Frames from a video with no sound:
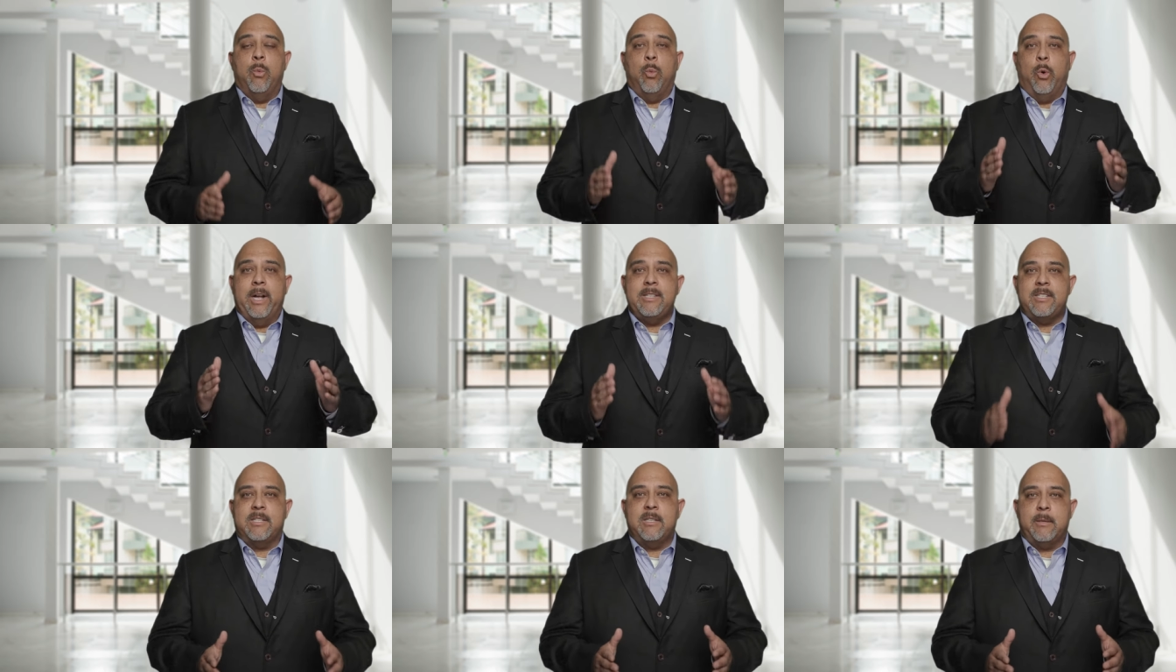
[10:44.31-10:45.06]

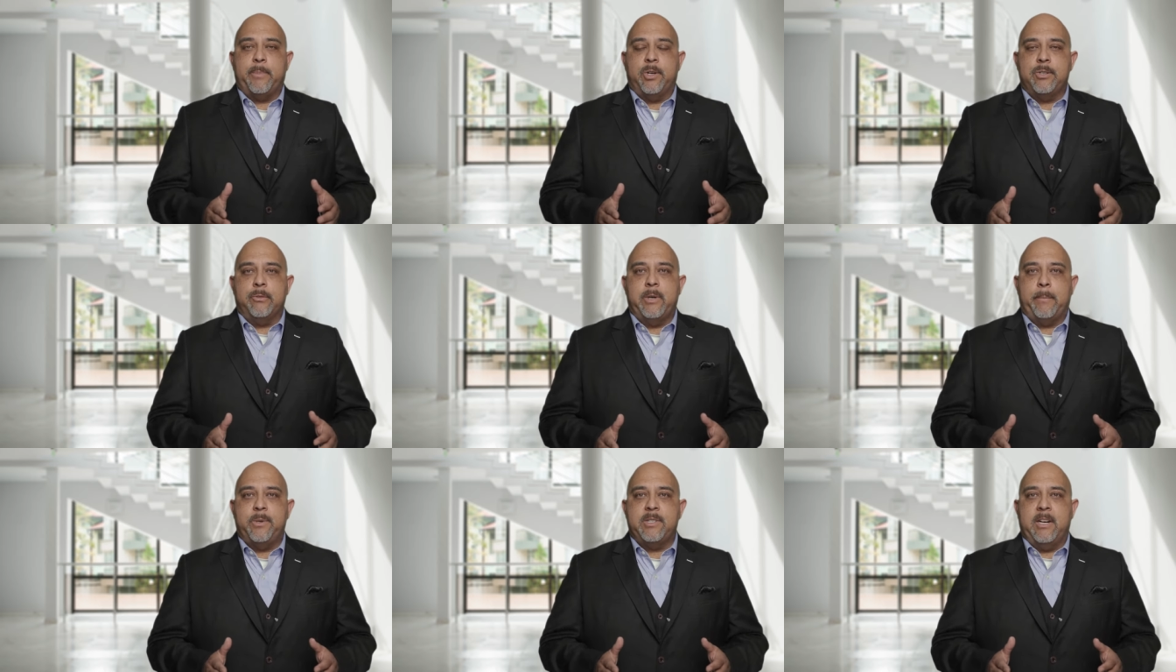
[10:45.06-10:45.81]
Once the personal
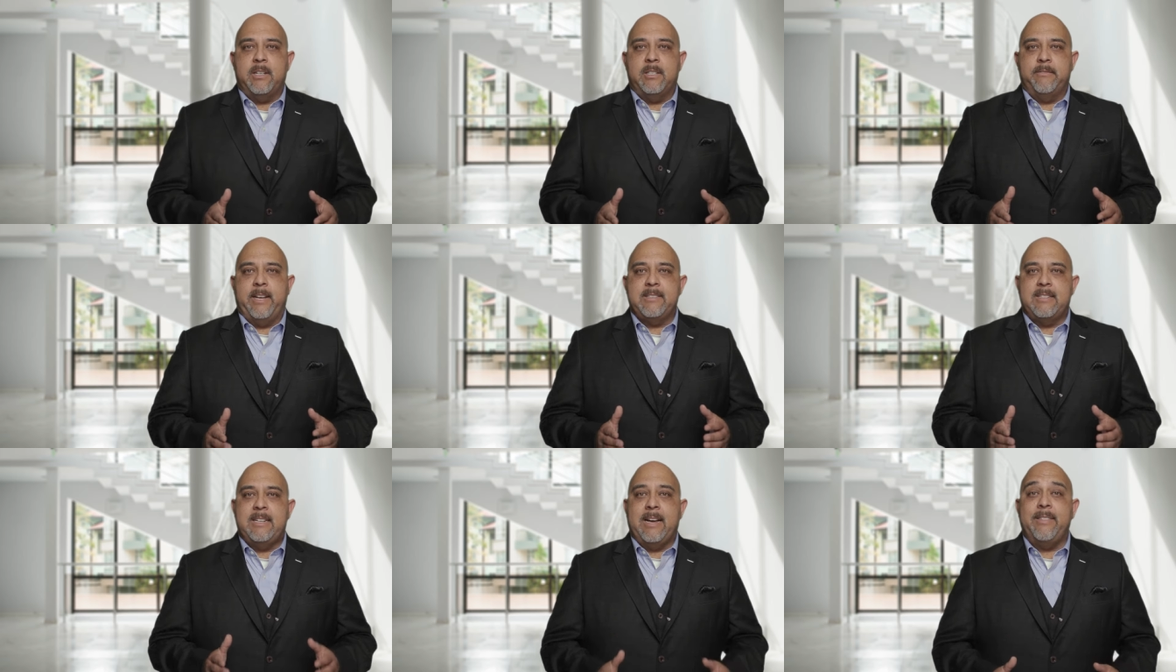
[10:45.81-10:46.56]
representative
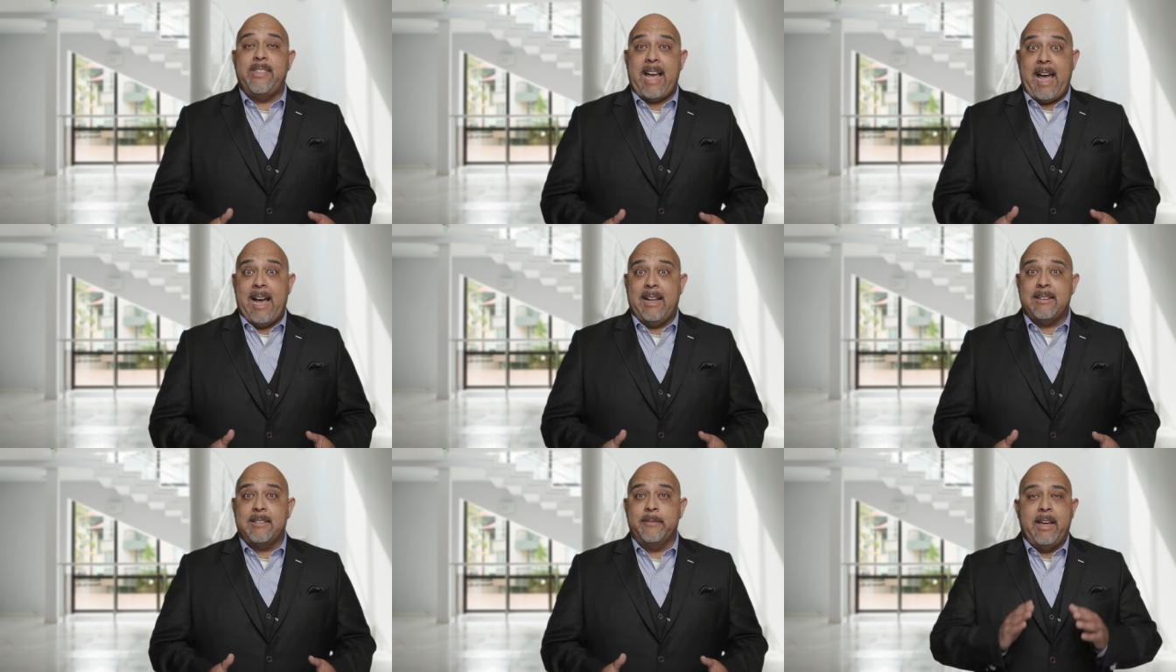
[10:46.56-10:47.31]
has done
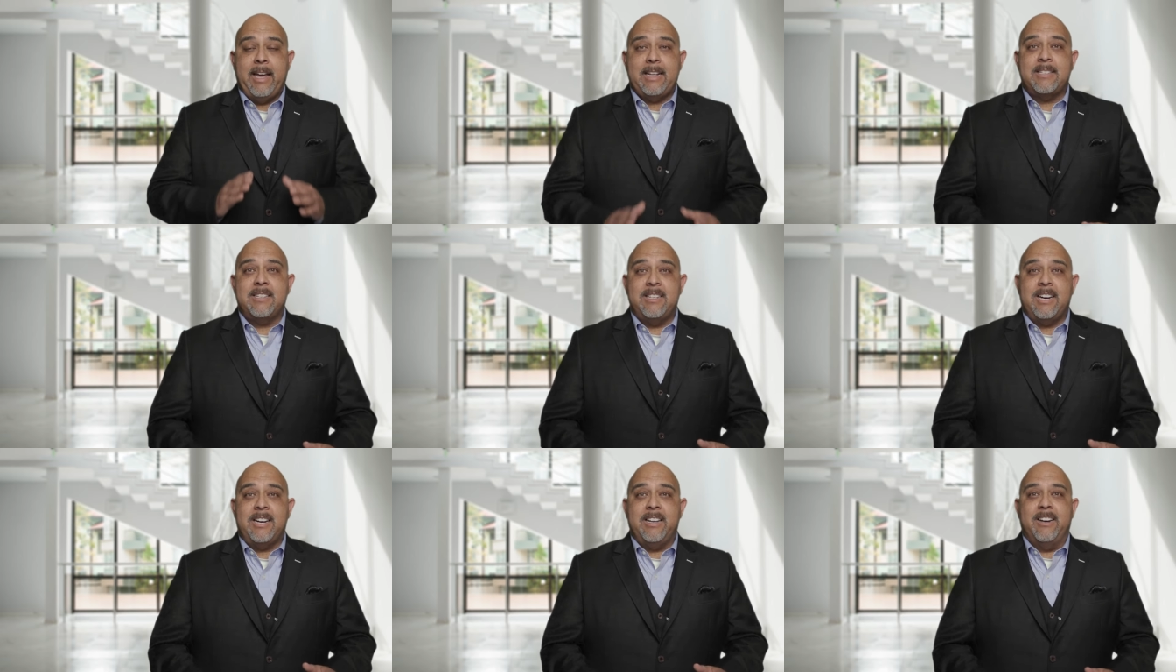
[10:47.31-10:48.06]
that, it's
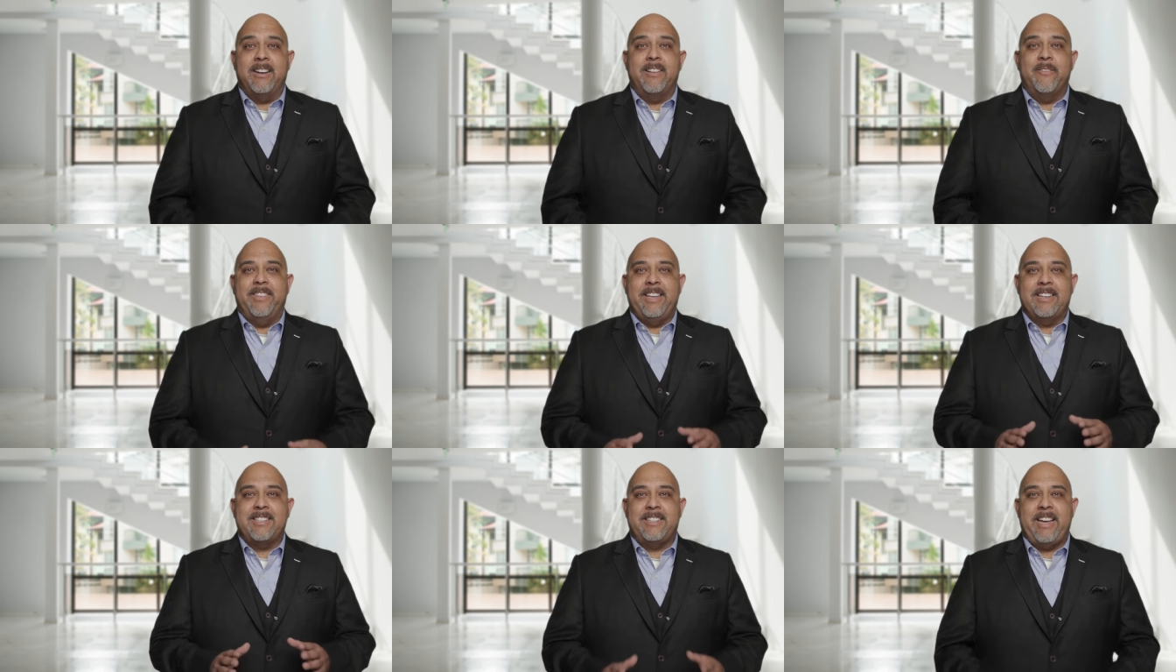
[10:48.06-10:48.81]
done.
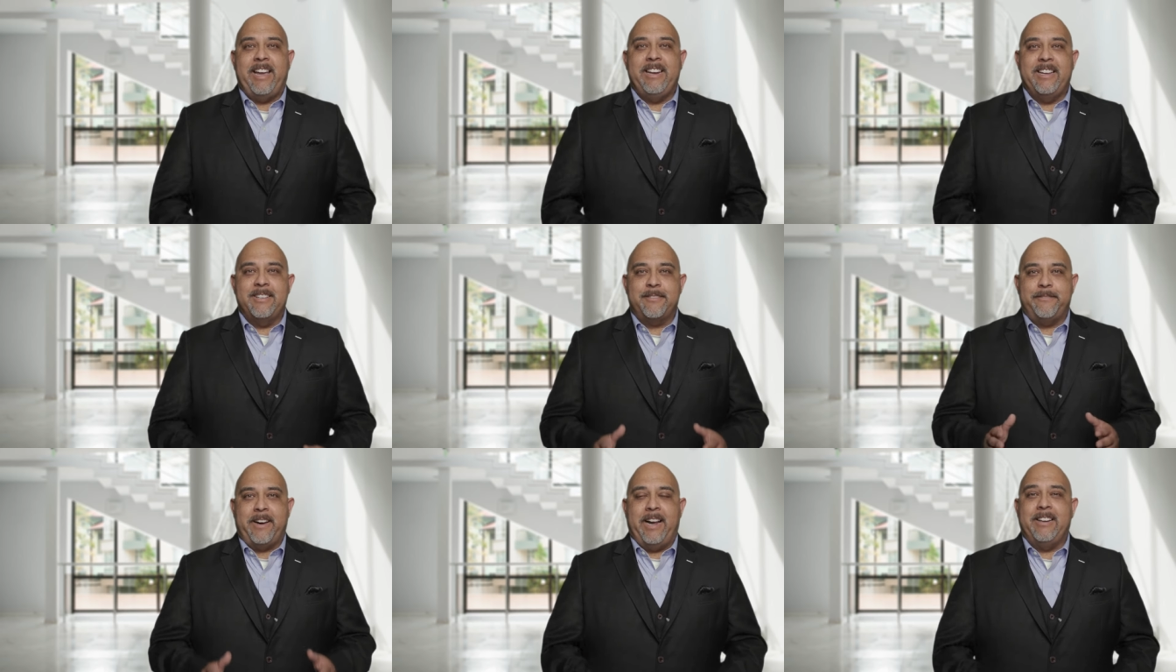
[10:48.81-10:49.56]
The estate is
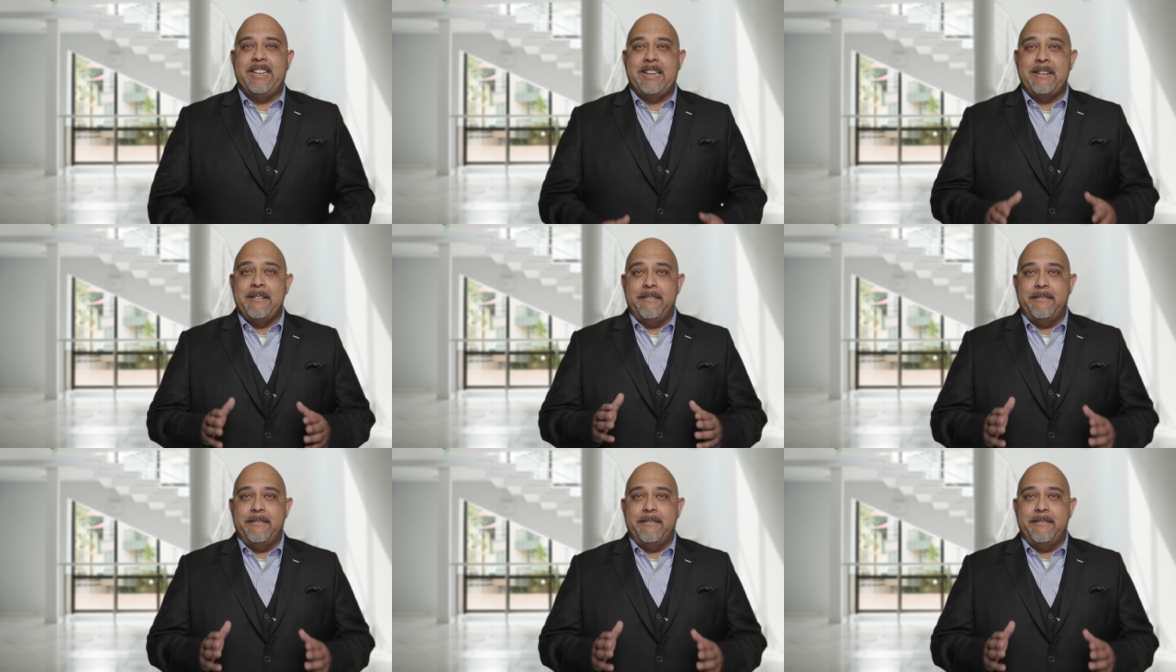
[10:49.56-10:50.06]
finally